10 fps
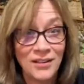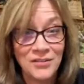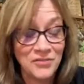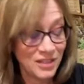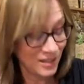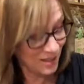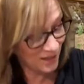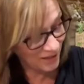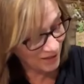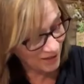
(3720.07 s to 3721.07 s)
all of it.
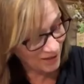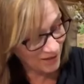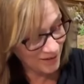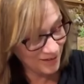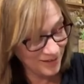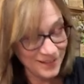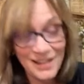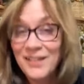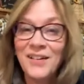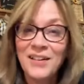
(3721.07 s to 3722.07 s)

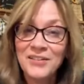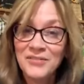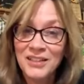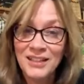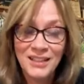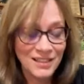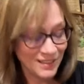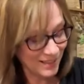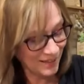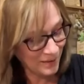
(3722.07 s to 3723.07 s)
Not all of it.
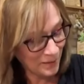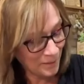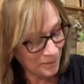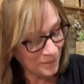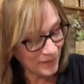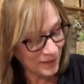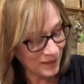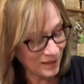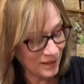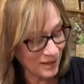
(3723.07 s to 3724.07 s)

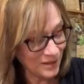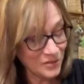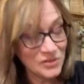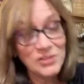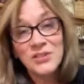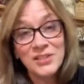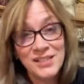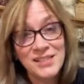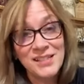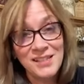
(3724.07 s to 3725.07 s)
You're still
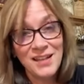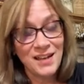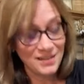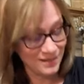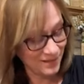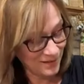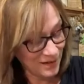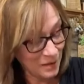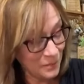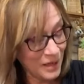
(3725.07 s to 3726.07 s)
gonna see that.
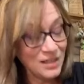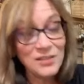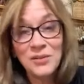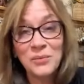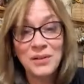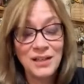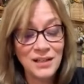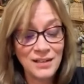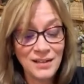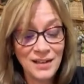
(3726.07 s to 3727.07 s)
But you know
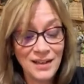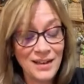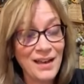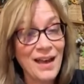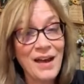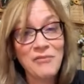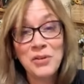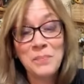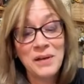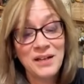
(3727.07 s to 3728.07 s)
what?
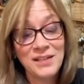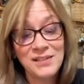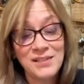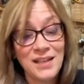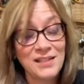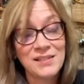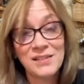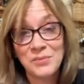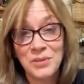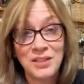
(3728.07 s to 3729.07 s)
Everybody's taste
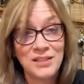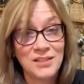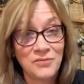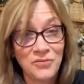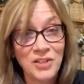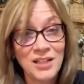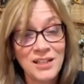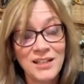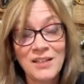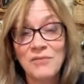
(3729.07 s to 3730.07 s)
is really different.
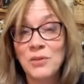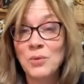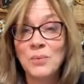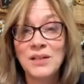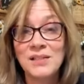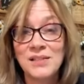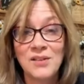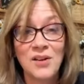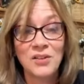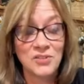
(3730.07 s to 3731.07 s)
If you wanna
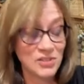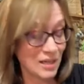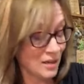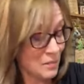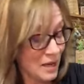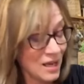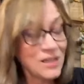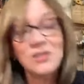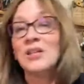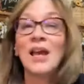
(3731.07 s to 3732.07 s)
see all your
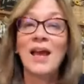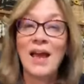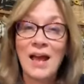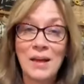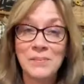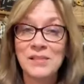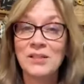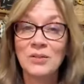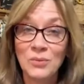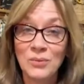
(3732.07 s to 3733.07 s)
decoupage,
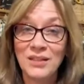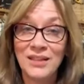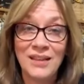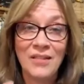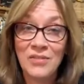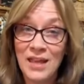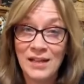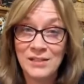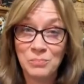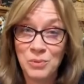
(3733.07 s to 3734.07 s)
absolutely,
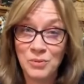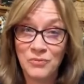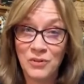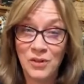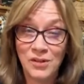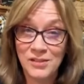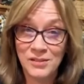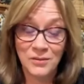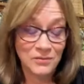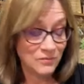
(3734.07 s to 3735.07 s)
that's beautiful
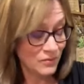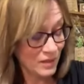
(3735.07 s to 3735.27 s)
also.